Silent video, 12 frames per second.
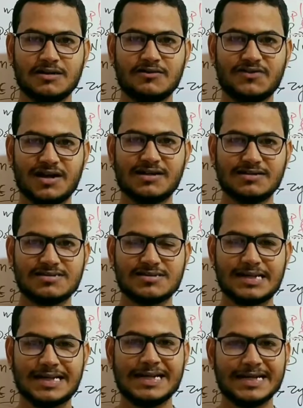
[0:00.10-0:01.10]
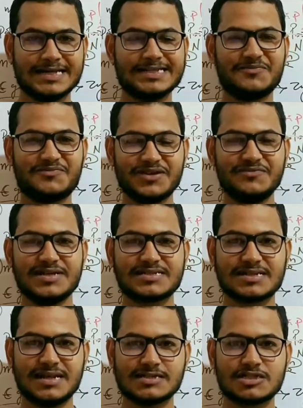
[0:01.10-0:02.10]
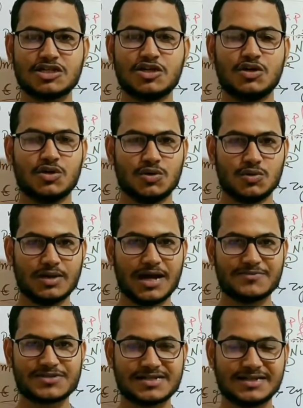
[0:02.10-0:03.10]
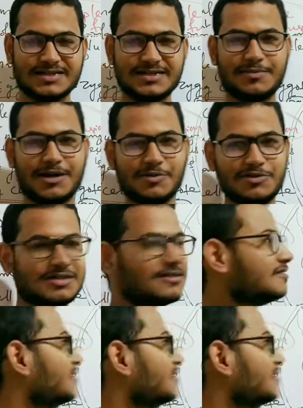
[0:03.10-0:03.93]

Friends, in the previous class, we have studied about